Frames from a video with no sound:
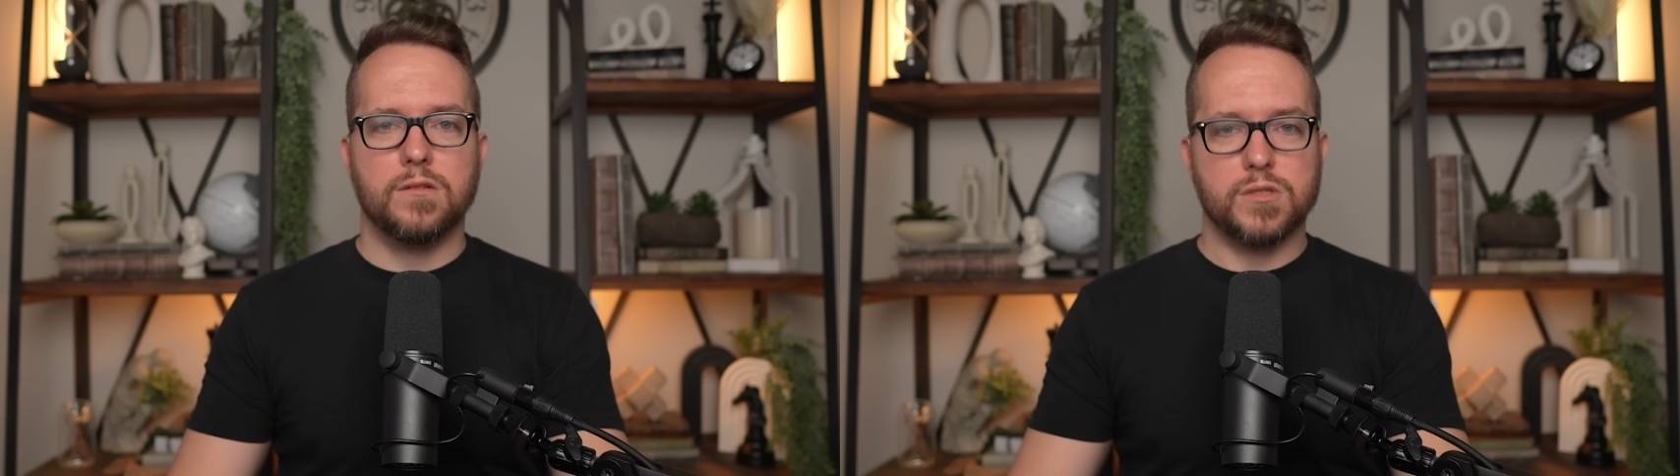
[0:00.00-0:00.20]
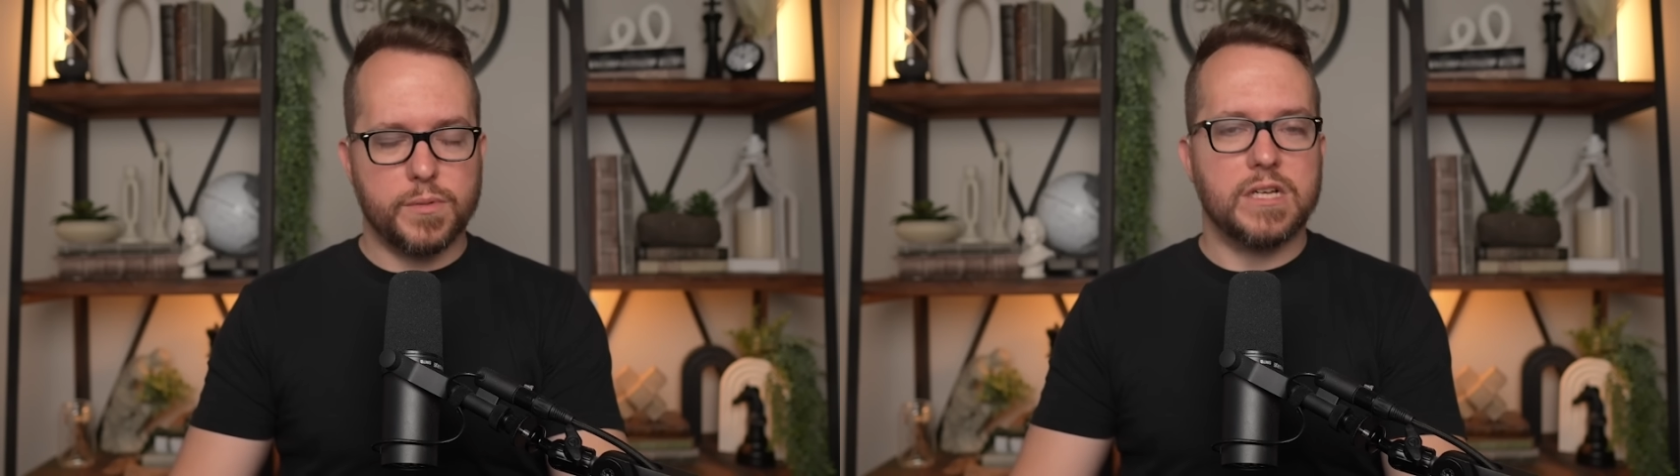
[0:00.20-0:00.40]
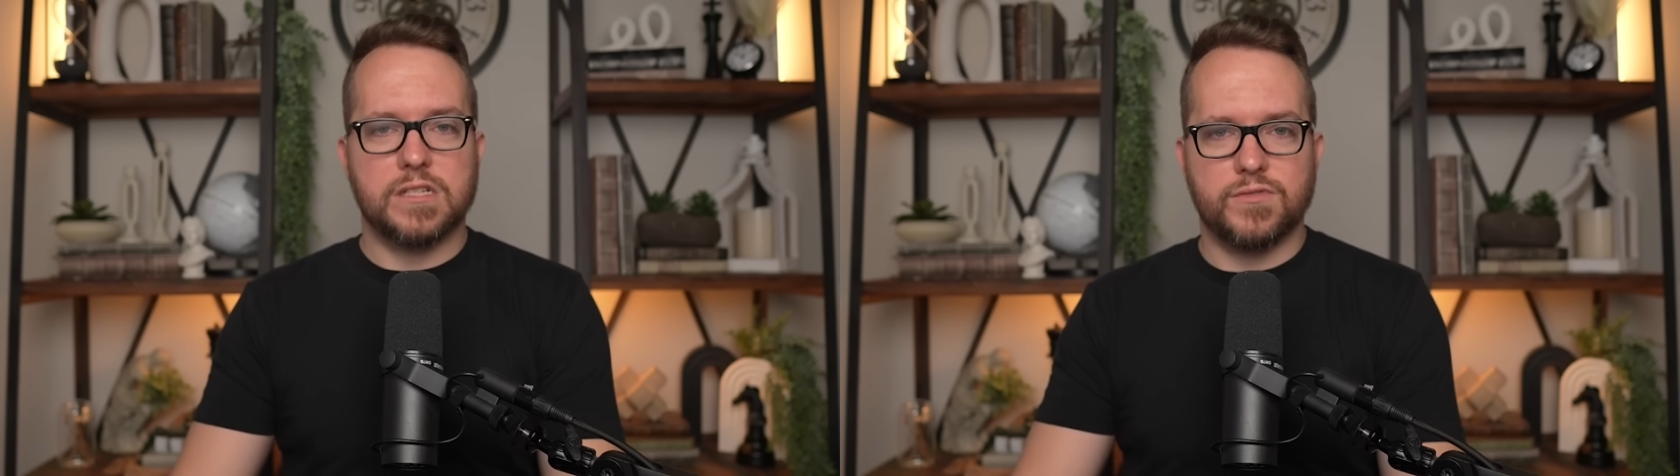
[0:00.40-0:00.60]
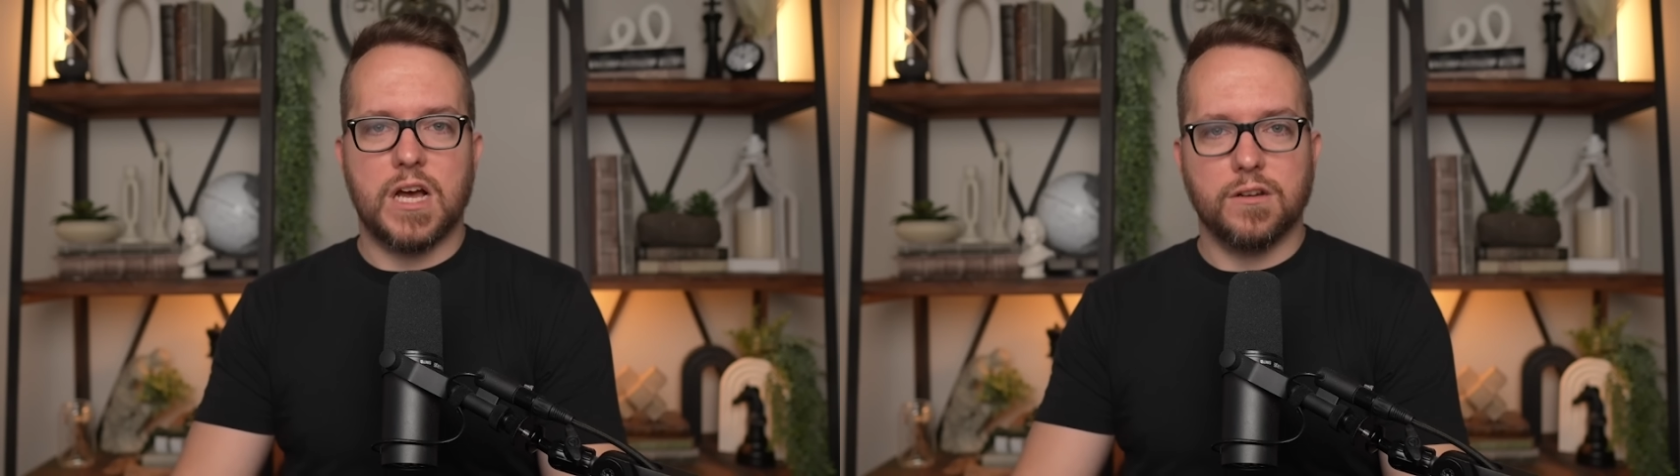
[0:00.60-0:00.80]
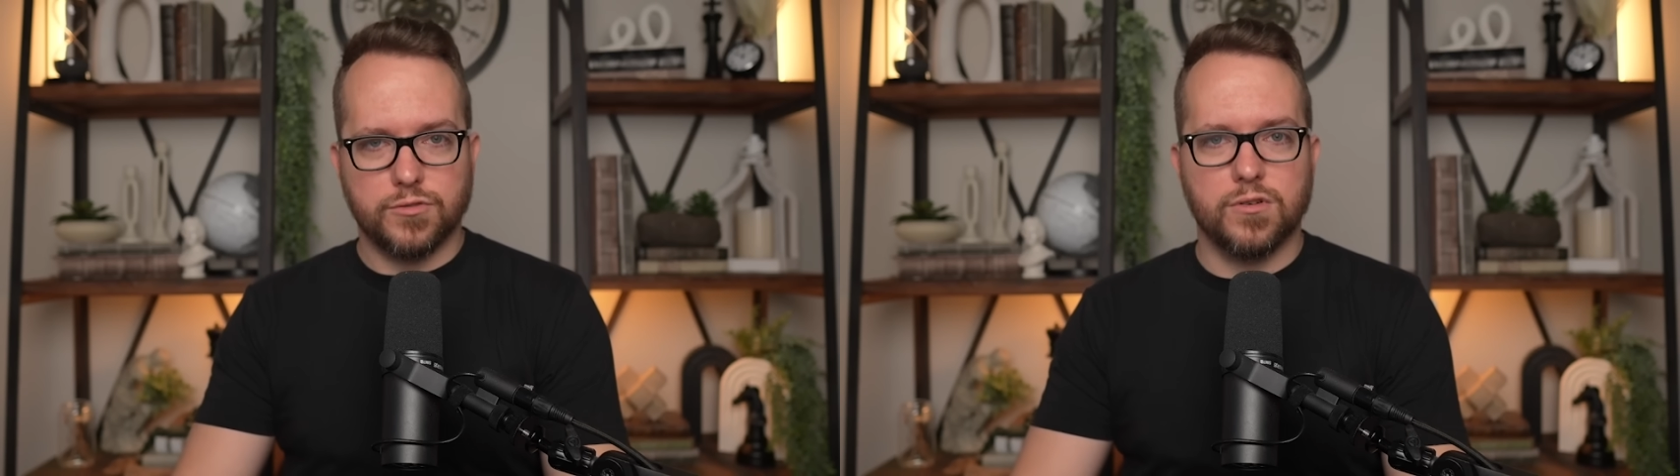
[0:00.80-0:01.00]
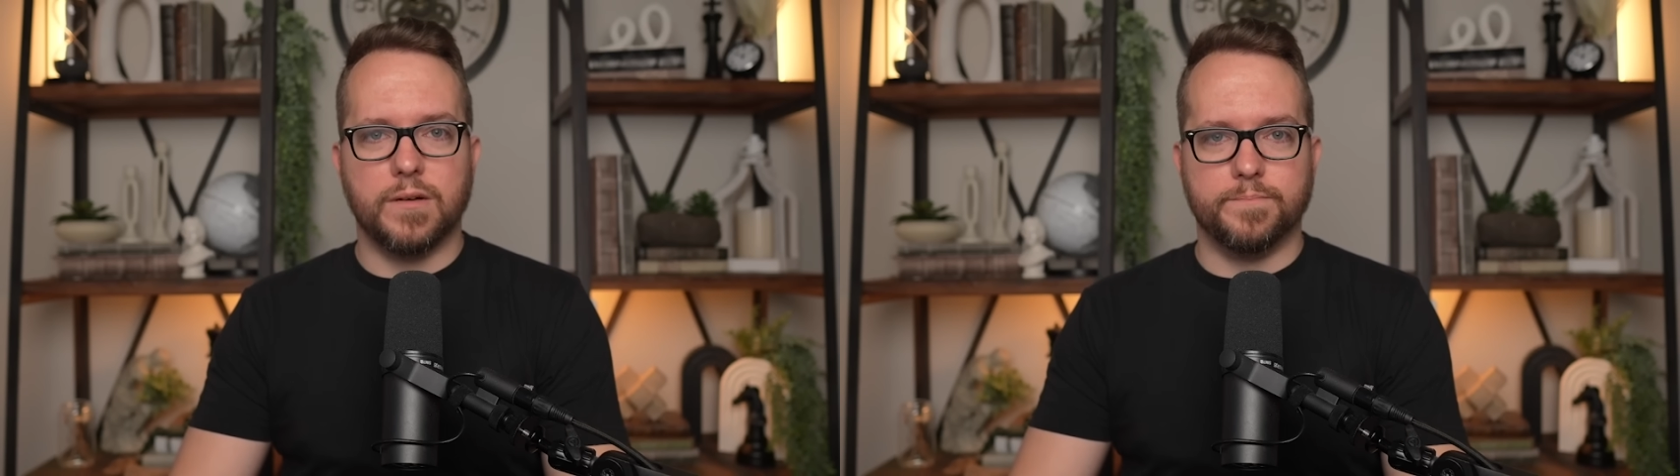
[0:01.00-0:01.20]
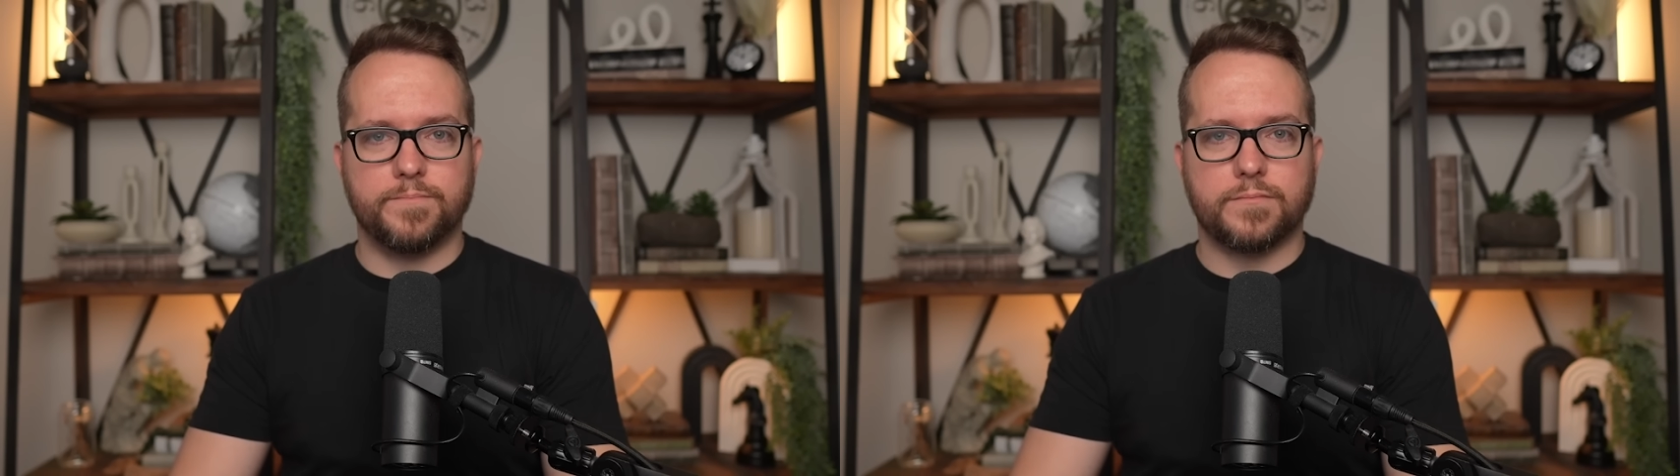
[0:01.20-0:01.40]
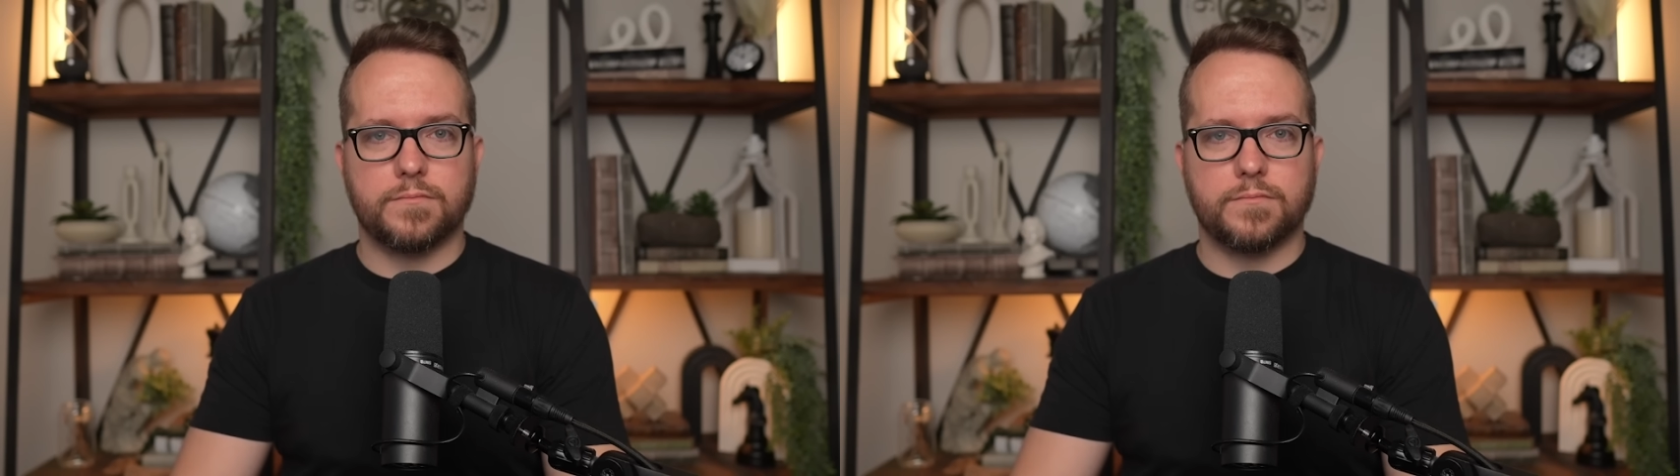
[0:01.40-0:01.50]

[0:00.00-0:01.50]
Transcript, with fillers: was because of Donald Trump.